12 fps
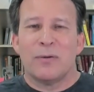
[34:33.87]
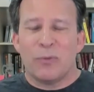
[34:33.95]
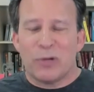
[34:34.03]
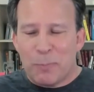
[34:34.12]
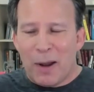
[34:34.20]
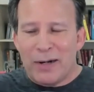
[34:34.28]

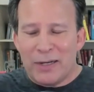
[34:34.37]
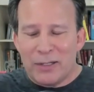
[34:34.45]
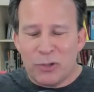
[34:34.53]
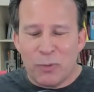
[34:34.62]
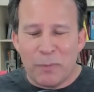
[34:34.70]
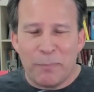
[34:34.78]
responding
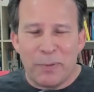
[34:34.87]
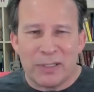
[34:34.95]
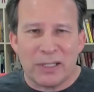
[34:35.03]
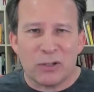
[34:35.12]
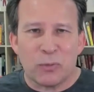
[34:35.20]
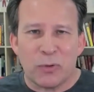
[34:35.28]
to what
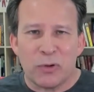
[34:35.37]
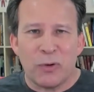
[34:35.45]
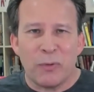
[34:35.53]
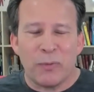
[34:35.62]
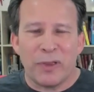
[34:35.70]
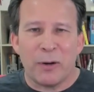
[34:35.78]
business were
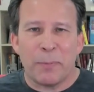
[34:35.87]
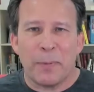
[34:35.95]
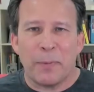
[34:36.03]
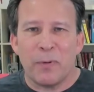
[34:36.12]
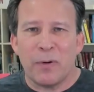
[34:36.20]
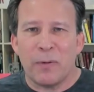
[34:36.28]
doing with their
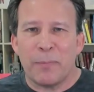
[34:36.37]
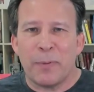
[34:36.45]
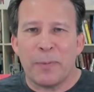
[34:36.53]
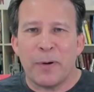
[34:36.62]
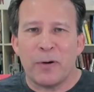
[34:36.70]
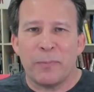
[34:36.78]

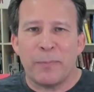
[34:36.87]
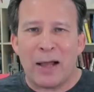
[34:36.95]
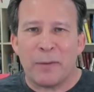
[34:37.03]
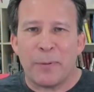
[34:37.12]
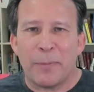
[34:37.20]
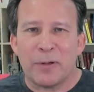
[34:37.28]

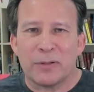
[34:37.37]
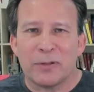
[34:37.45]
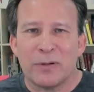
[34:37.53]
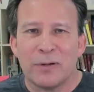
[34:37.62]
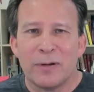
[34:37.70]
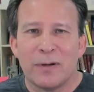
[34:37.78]
ballot proposal.